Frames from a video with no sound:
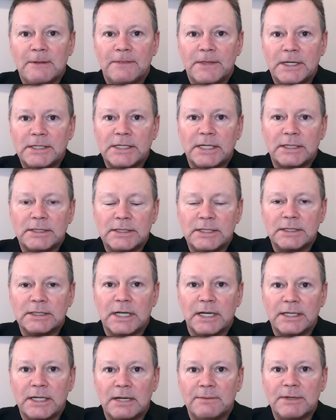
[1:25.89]
that the
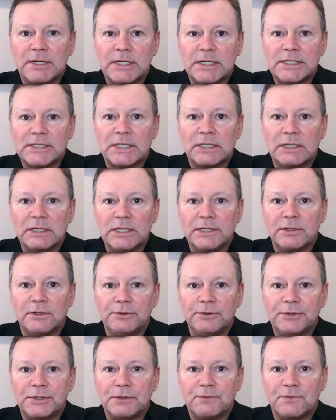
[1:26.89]
dynamic is a
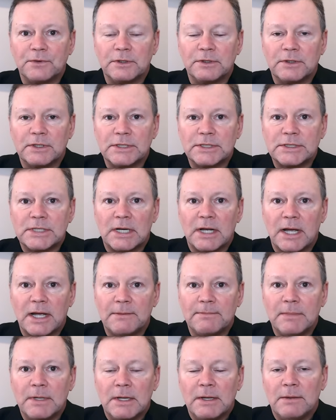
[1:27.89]
little different this
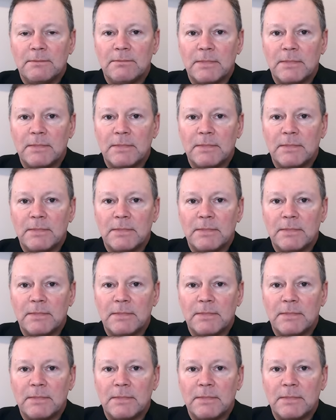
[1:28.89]
time,